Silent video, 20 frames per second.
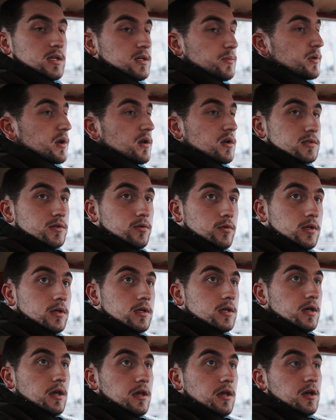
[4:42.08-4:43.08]
It has a
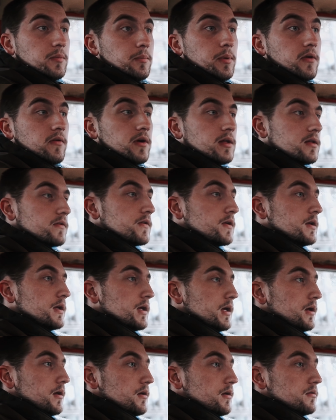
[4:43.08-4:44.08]
great performance
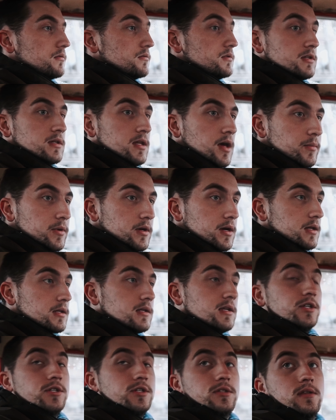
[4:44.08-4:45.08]
as for a
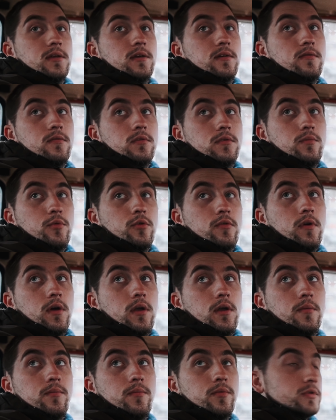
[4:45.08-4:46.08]
60-year-old
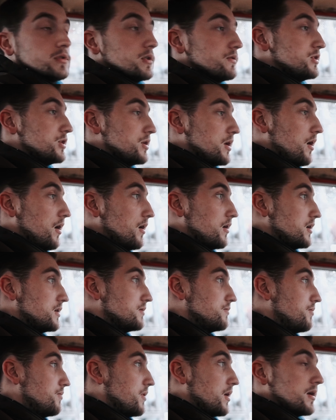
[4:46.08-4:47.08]
engine.
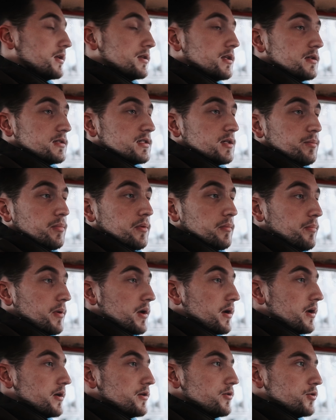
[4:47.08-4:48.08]
I like it.
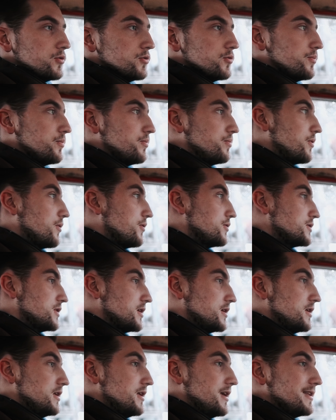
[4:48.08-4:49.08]
Maybe those
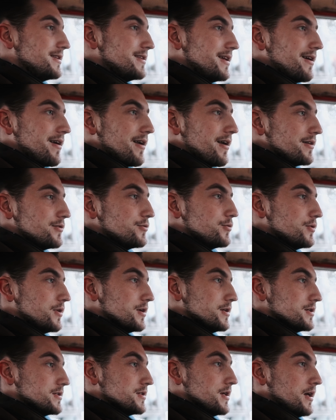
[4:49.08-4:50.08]
jerks caused by
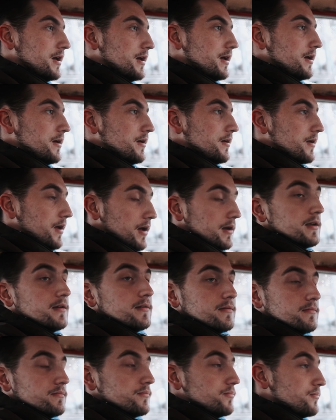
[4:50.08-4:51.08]
ignition system,
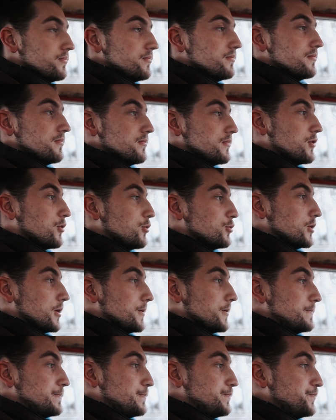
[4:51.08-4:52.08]
I don't
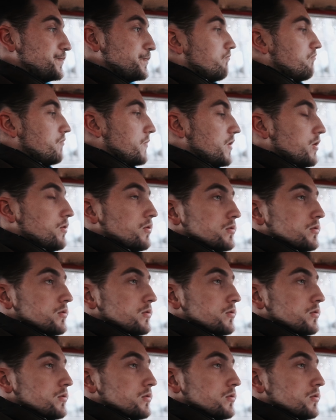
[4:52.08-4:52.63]
know so far.